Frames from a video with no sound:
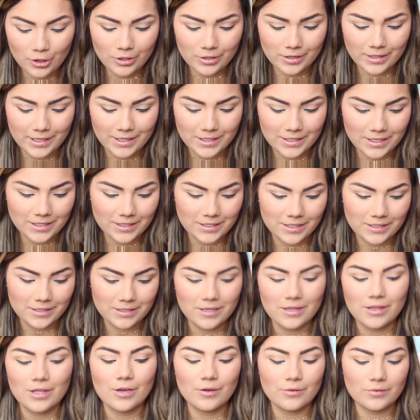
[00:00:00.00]
currently addicted
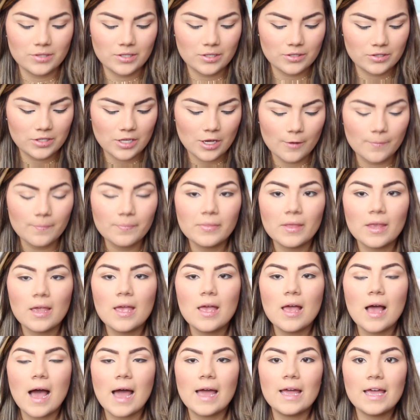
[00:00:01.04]
to those. So
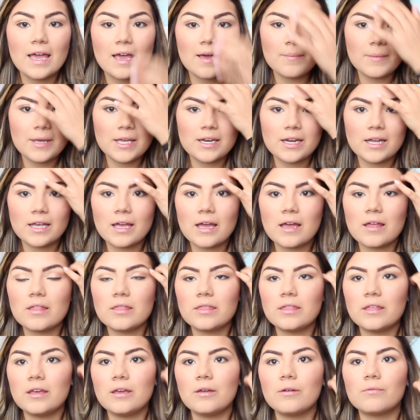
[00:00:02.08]
I am
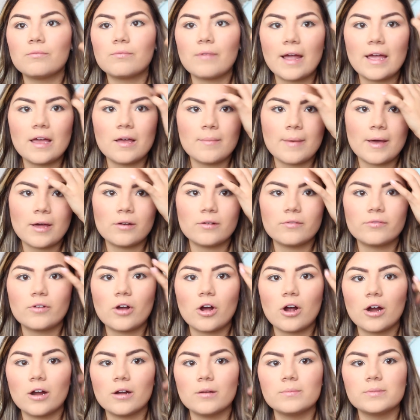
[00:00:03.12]
eating the right amount of
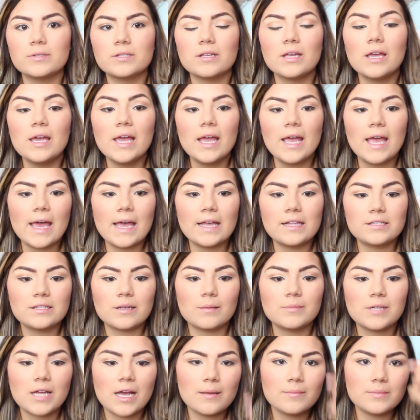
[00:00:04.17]
carbs and
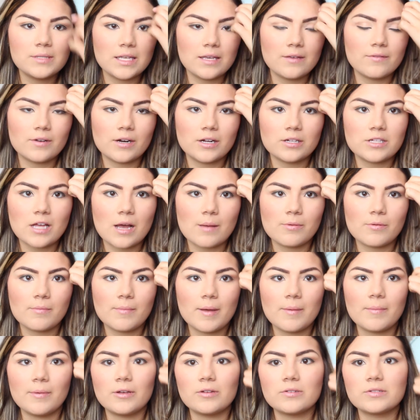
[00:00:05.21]
sometimes even on top of
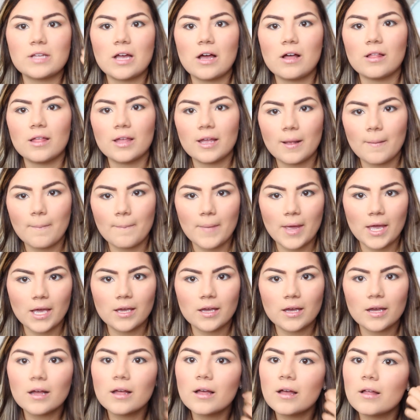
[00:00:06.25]
my meals I'll like
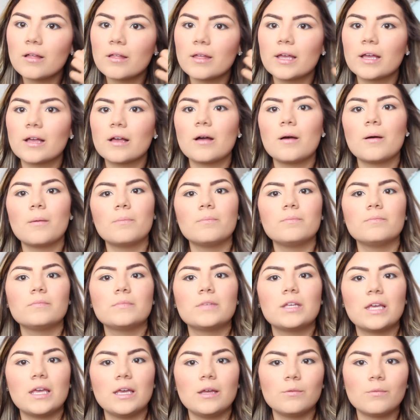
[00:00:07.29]
make like a
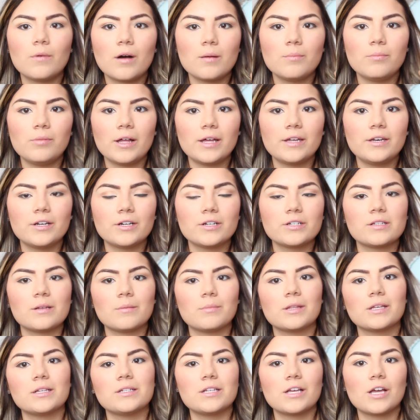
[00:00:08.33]
quinoa blend or
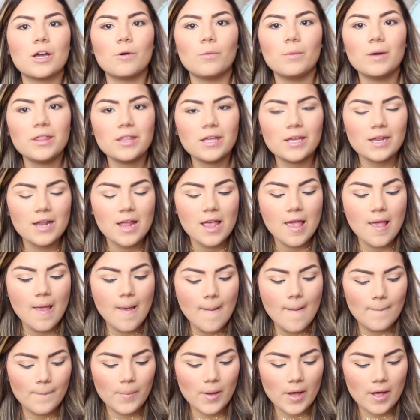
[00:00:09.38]
something to go with it
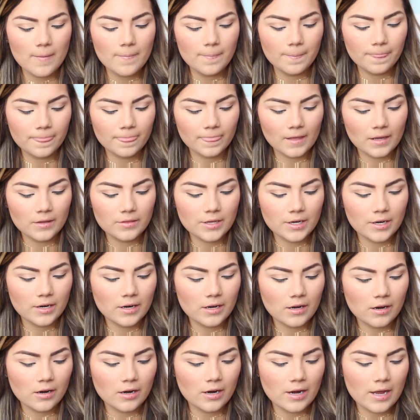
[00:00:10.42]
but there
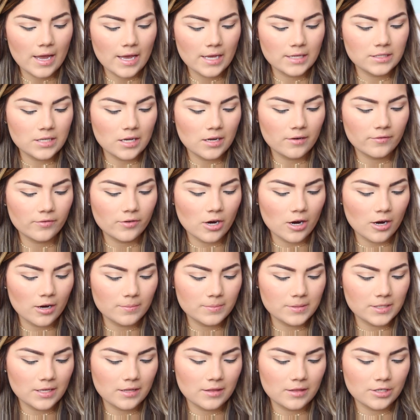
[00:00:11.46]
are a ton of
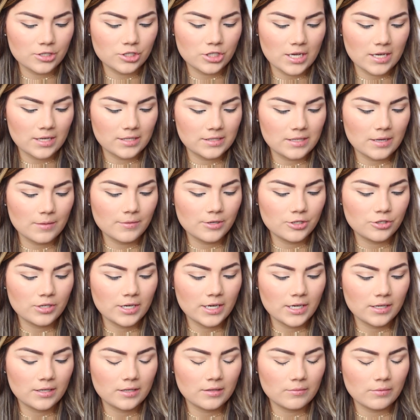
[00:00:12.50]
carbs in the shakes that we
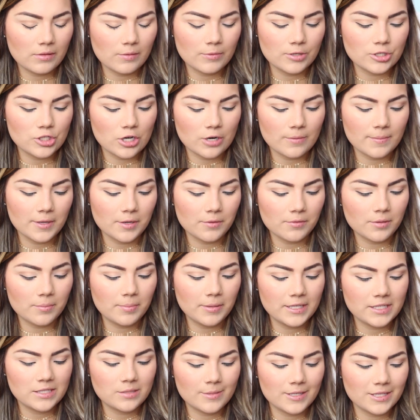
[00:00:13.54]
drink which are meal
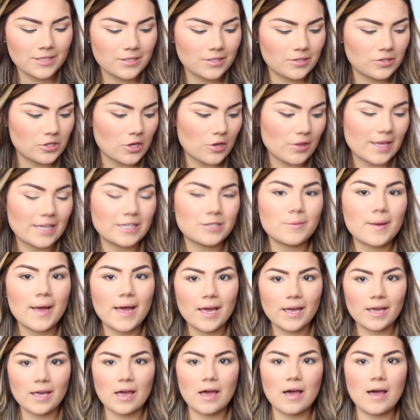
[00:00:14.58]
replacements so that's
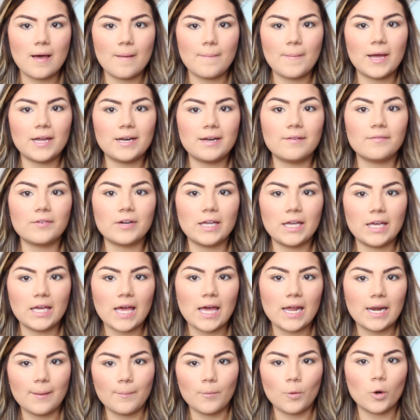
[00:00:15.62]
why um, I never
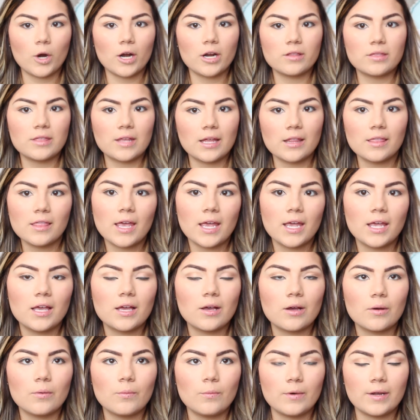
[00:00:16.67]
eat any more than like
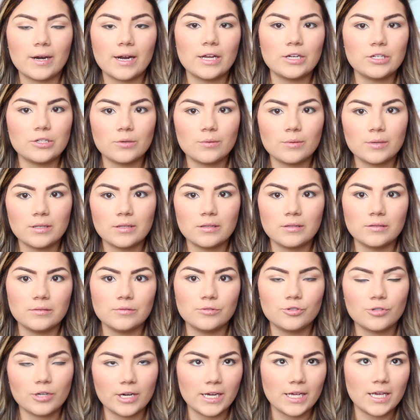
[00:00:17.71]
what I do
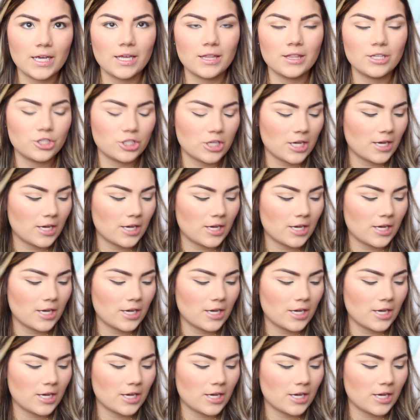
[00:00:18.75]
with drinking in the